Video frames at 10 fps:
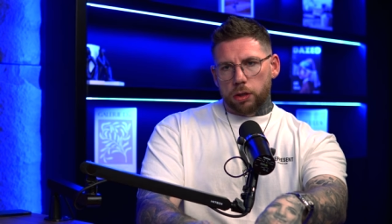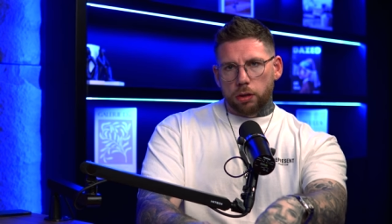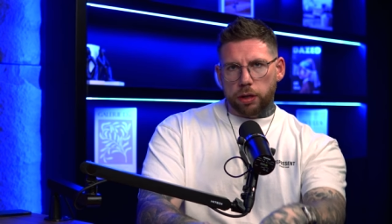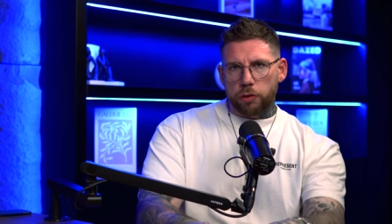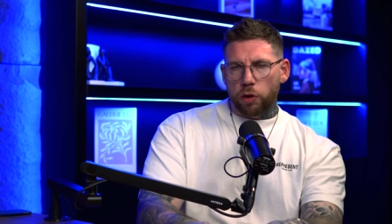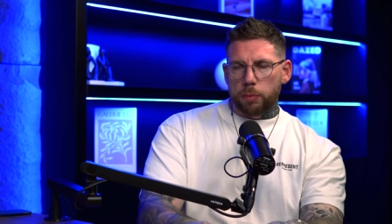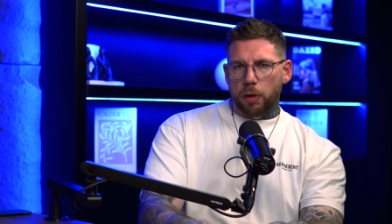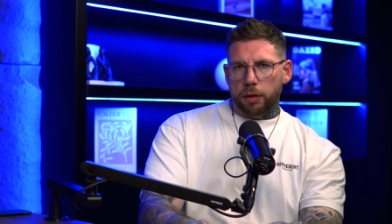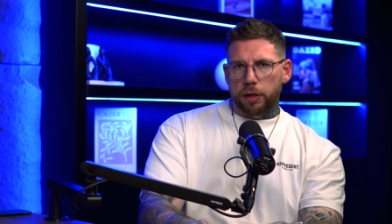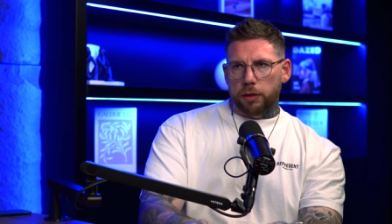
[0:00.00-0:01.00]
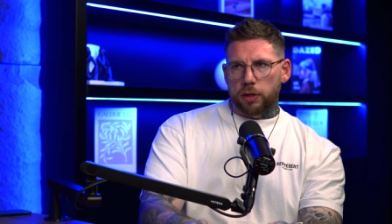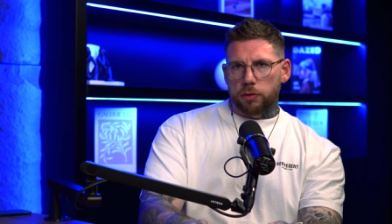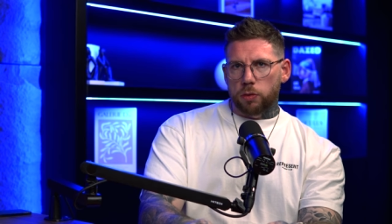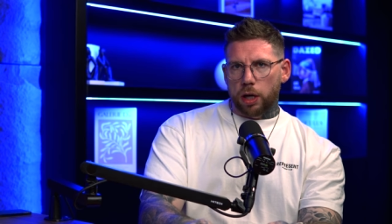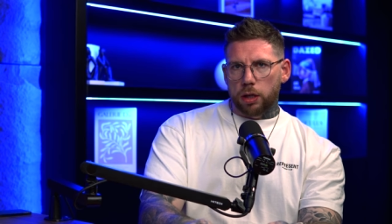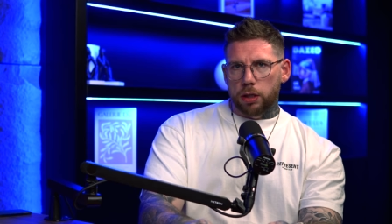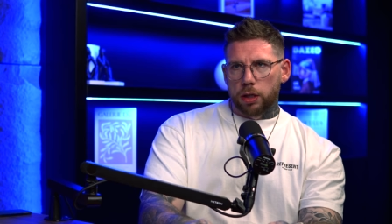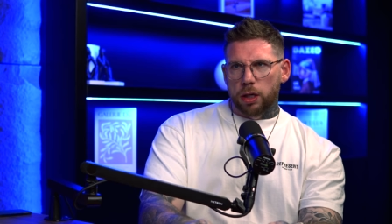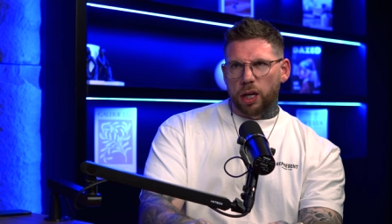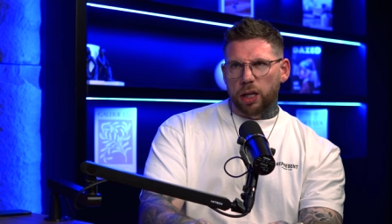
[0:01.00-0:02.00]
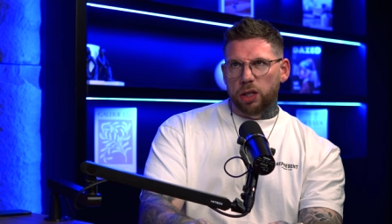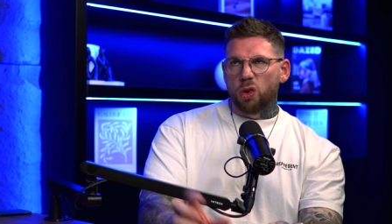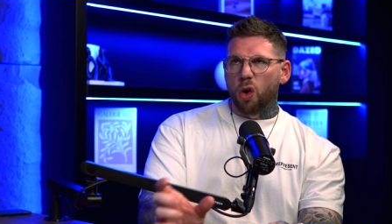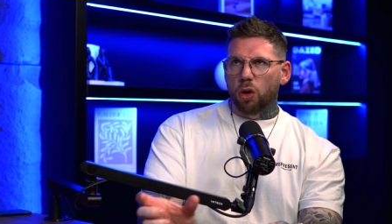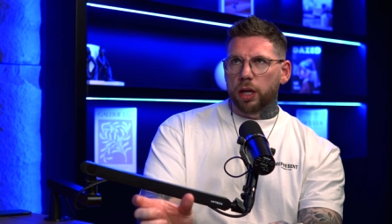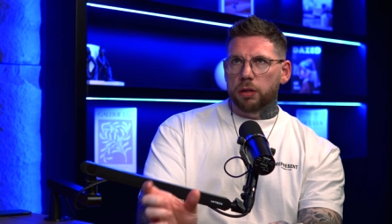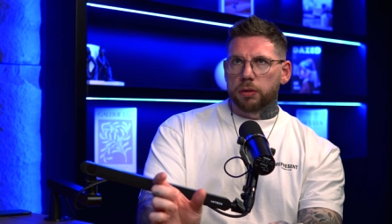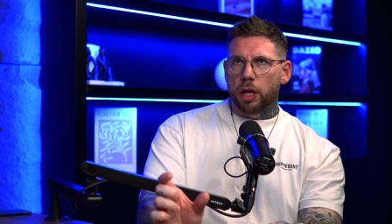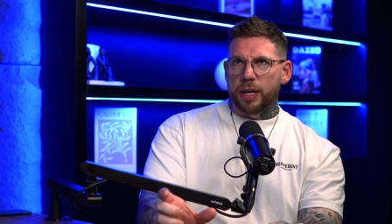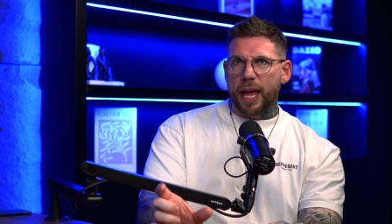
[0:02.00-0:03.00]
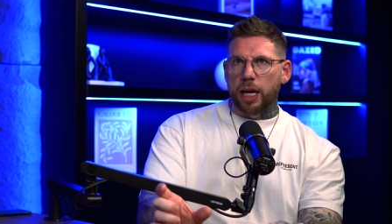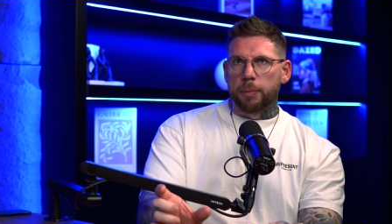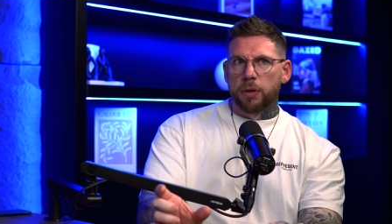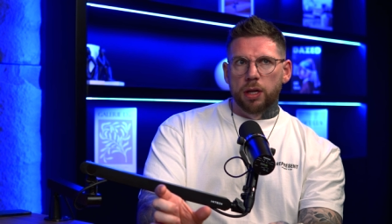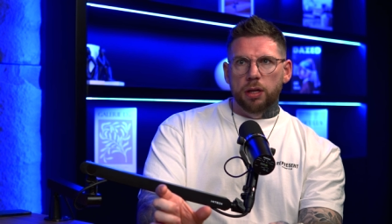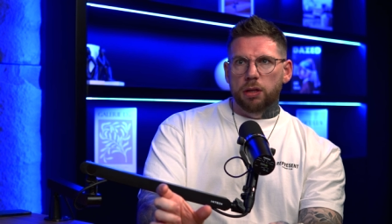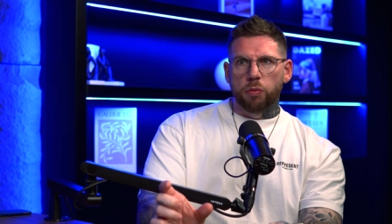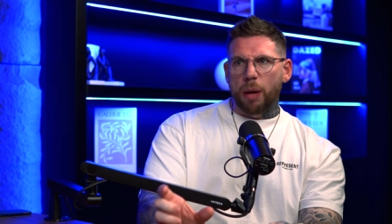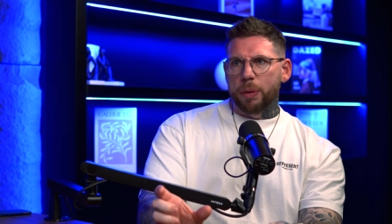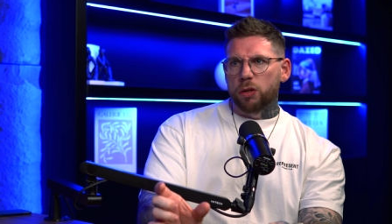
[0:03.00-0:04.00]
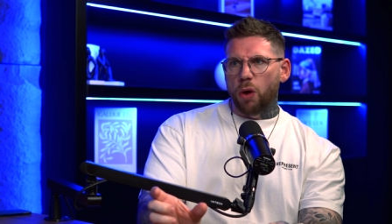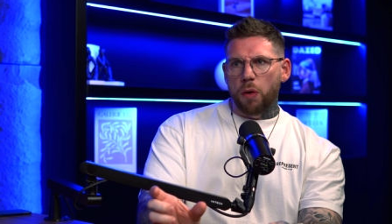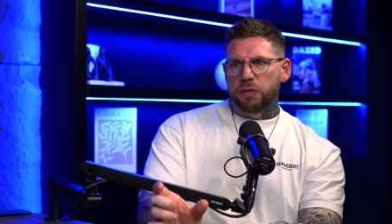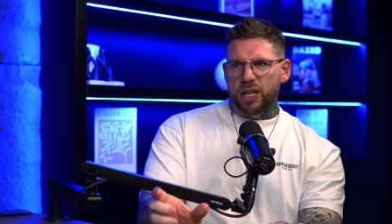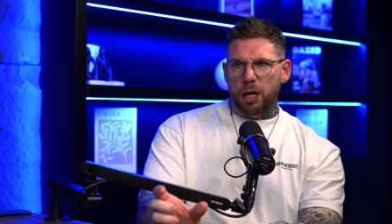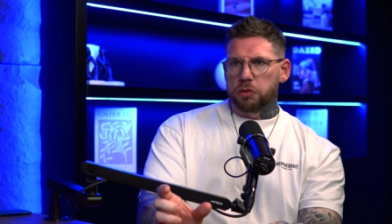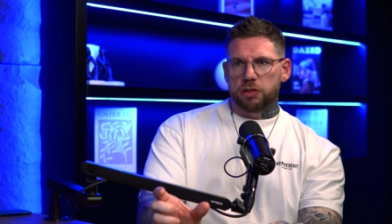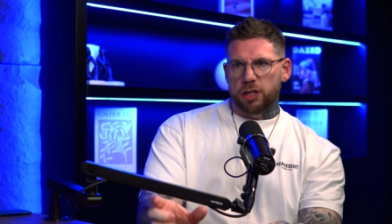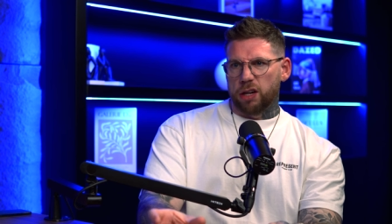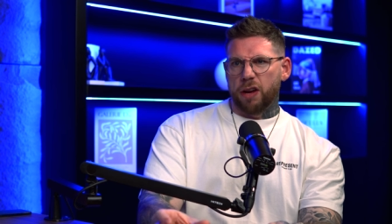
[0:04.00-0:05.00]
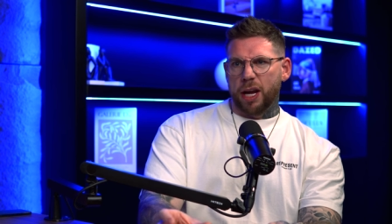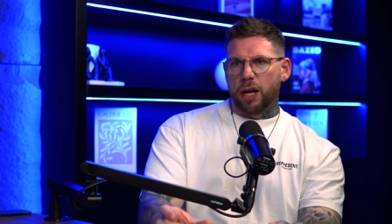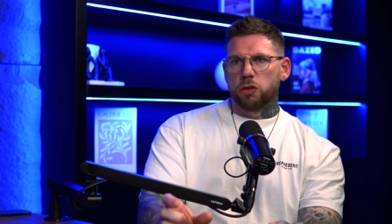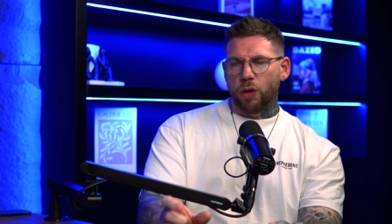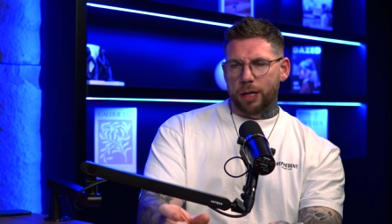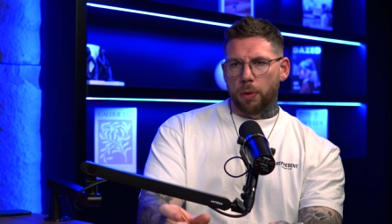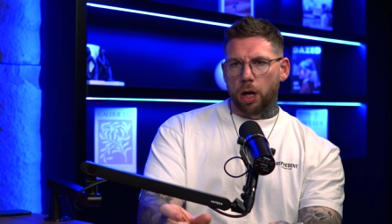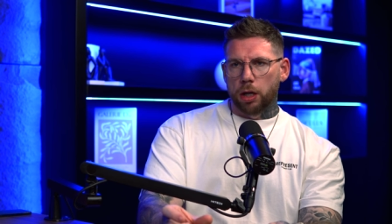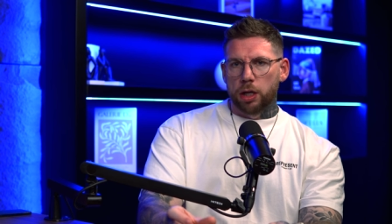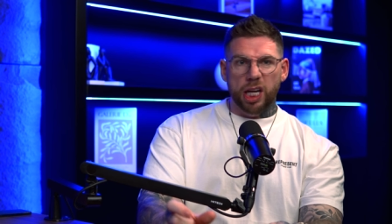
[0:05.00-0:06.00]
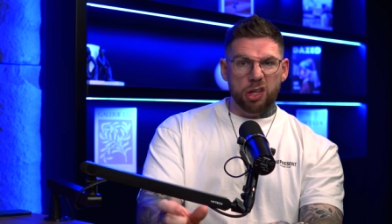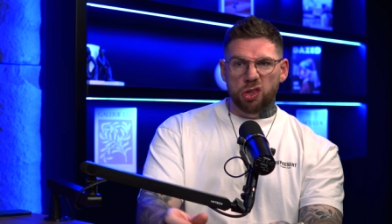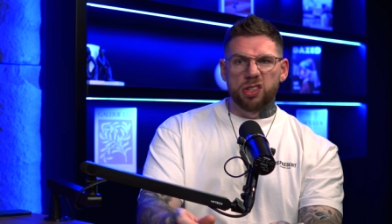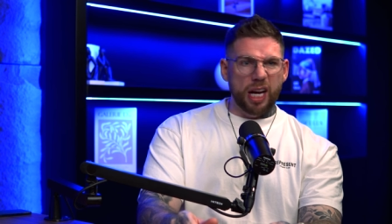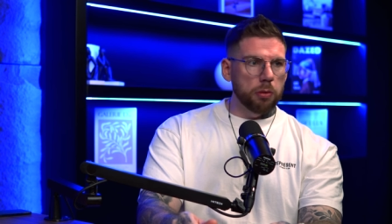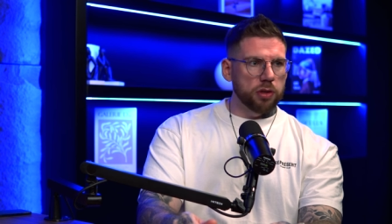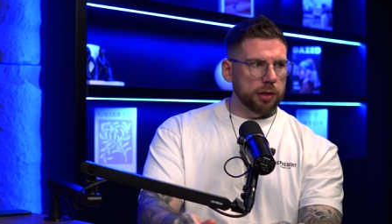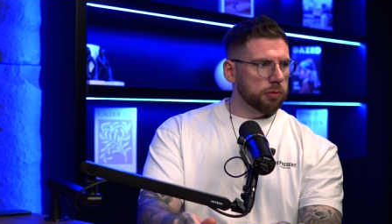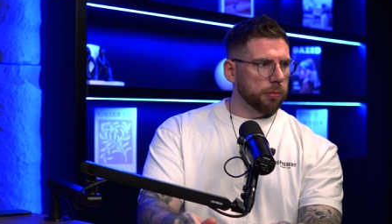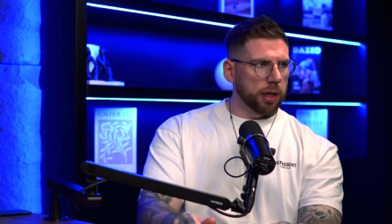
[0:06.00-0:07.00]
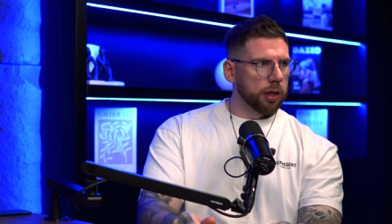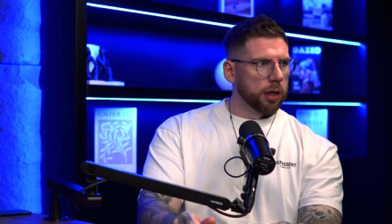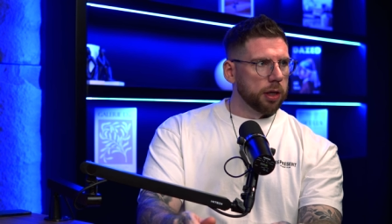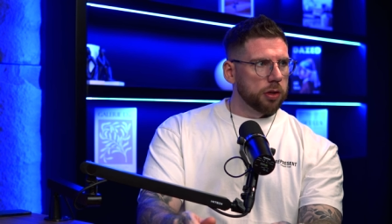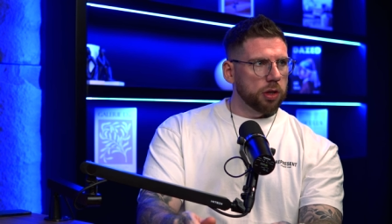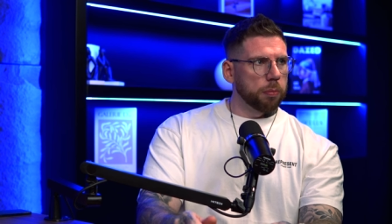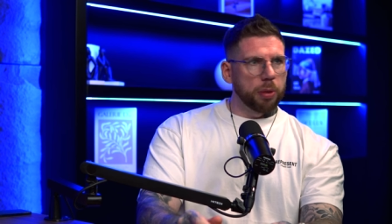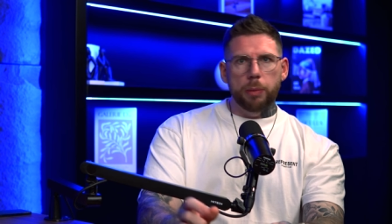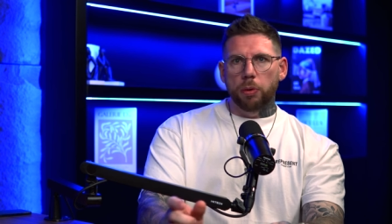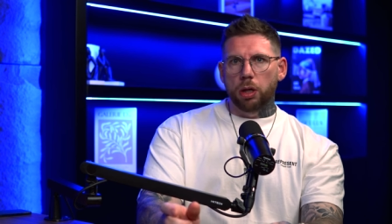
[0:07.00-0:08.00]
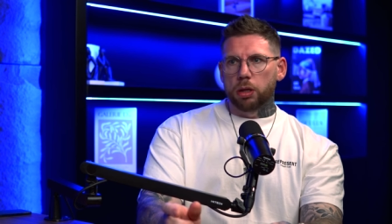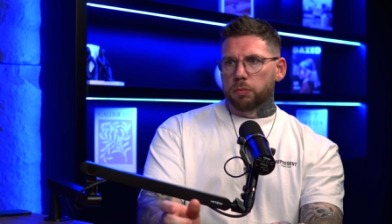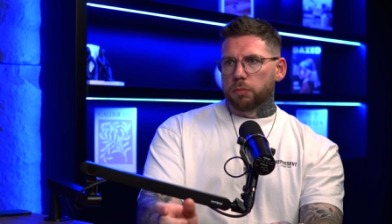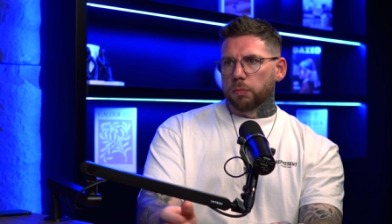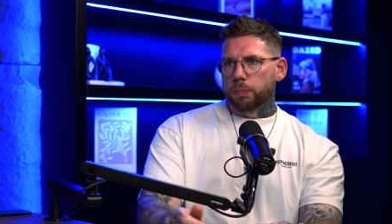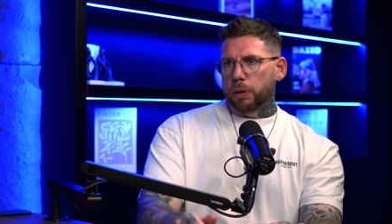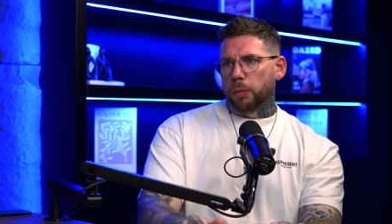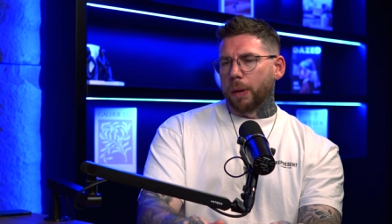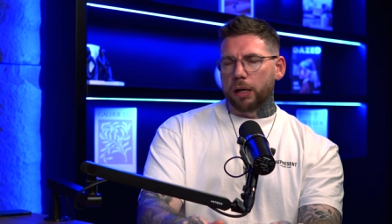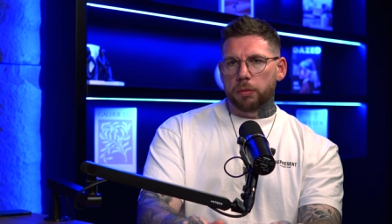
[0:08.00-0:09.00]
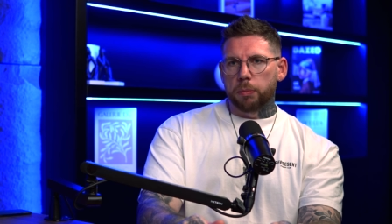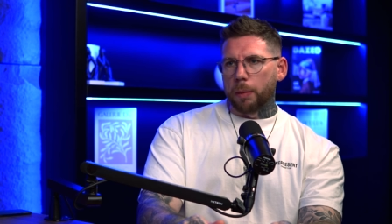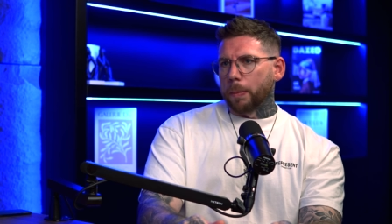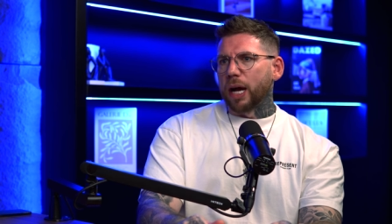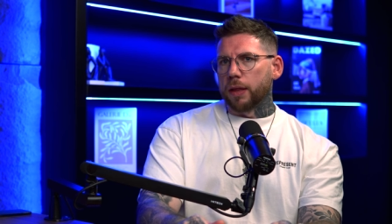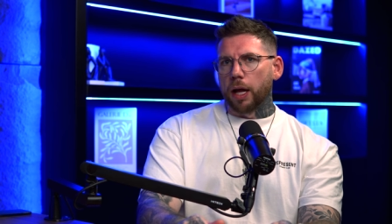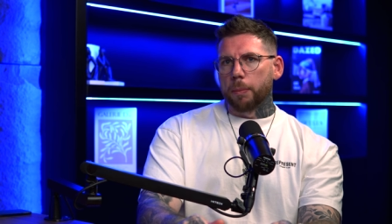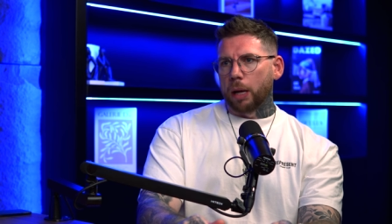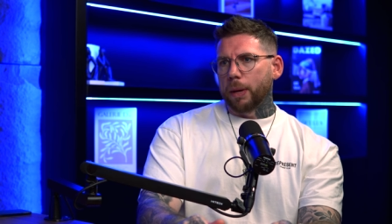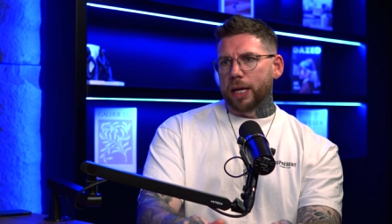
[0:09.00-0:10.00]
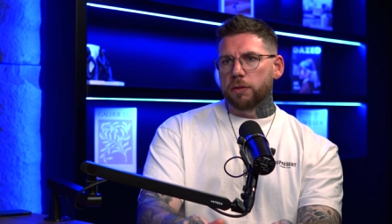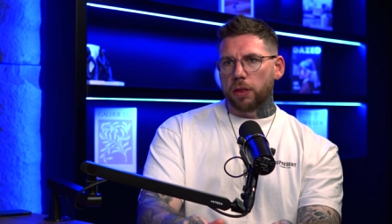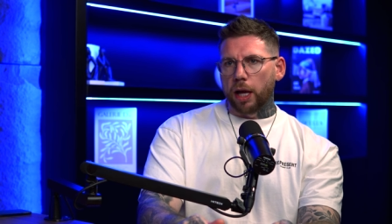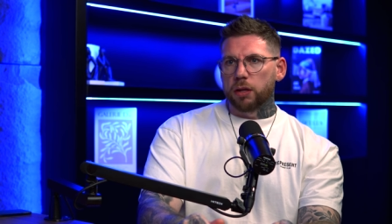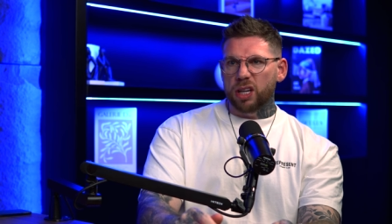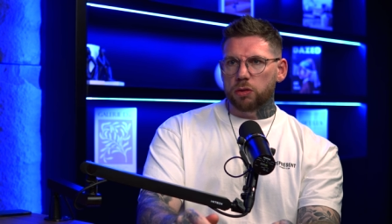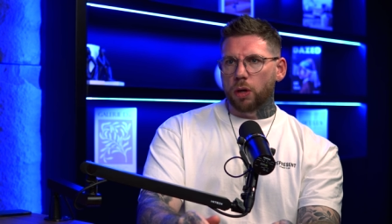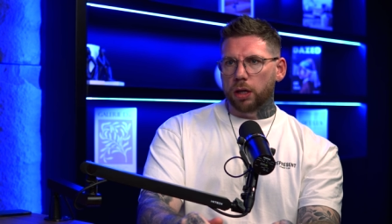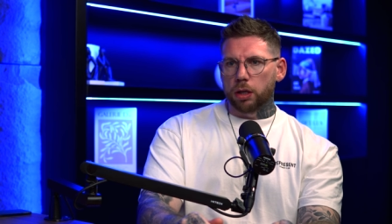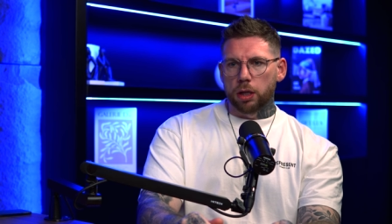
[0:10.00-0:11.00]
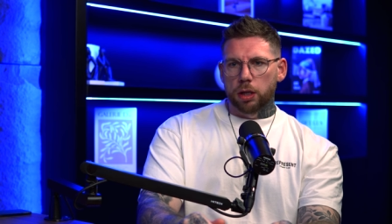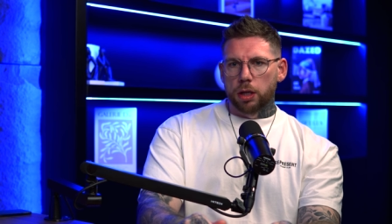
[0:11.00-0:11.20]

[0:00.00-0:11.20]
oh, that trademark thing sounds quite good. Like you call it a, a name, the Rapid Growth Sales Accelerator trademark. It actually sounds like something. So people are people might might buy that, might buy into that. It sounds quite good.